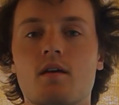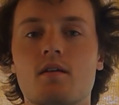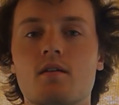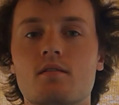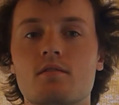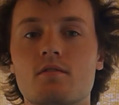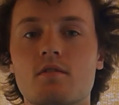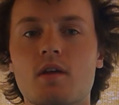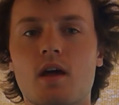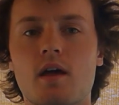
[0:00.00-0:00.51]

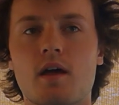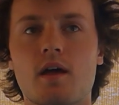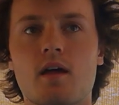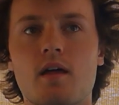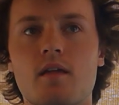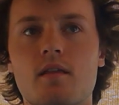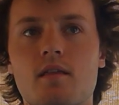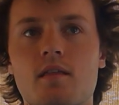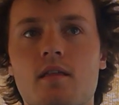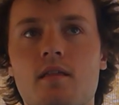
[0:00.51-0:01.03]
So yeah,
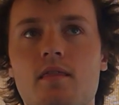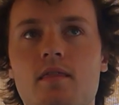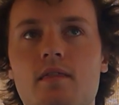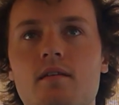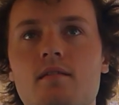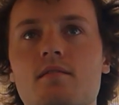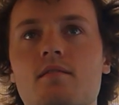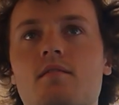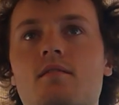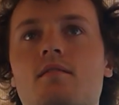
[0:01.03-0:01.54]

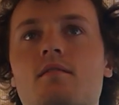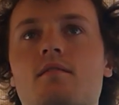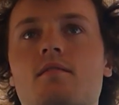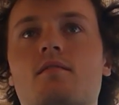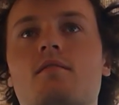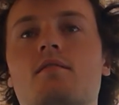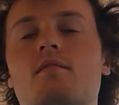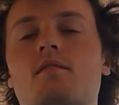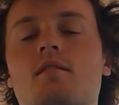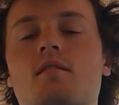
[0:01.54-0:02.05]
this
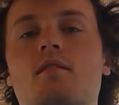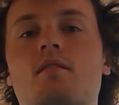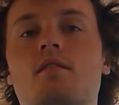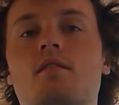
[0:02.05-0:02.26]
is